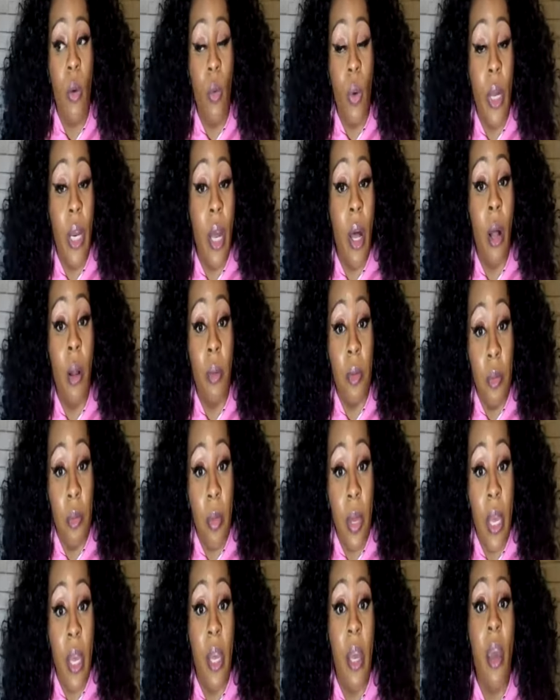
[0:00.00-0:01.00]
and what helped
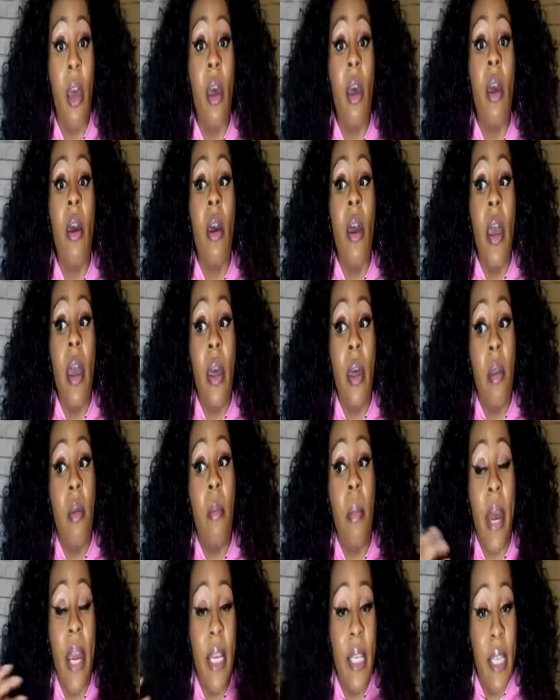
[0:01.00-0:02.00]
me and
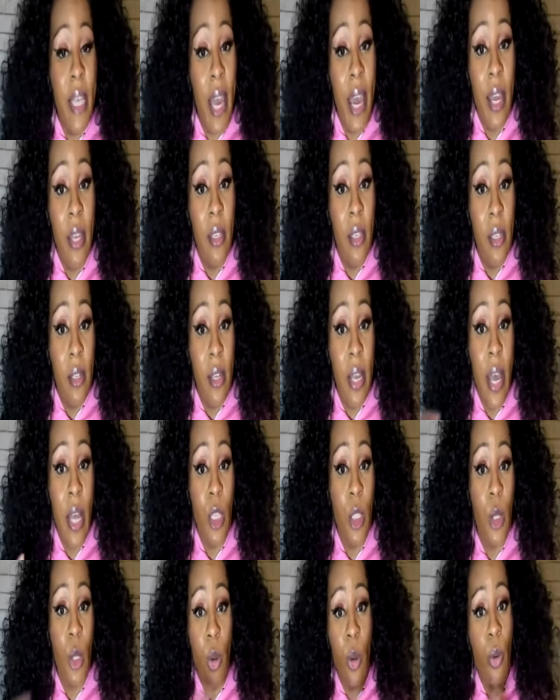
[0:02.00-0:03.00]
my dad did that
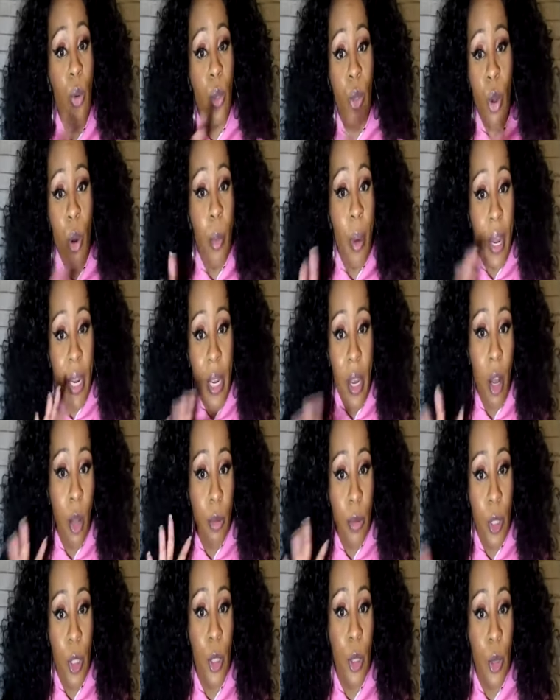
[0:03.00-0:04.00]
so nobody
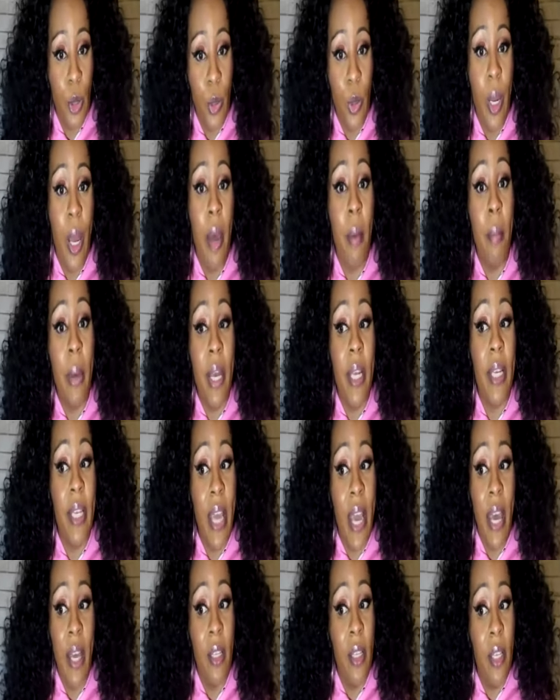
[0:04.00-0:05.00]
helped us do that my
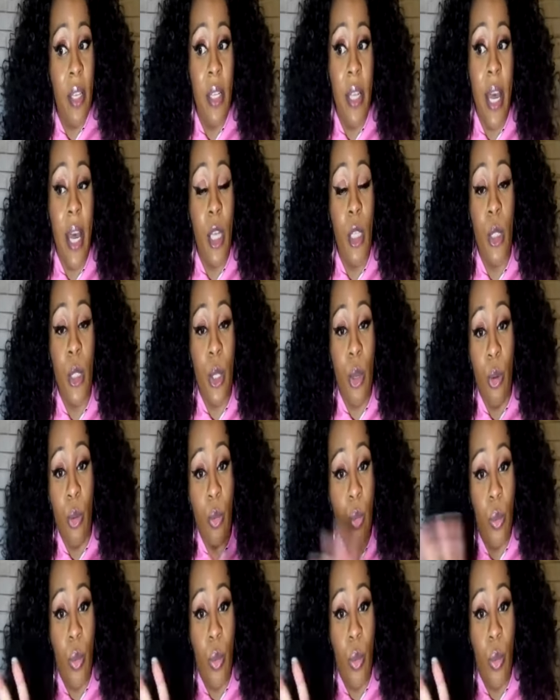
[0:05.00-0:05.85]
dad did that so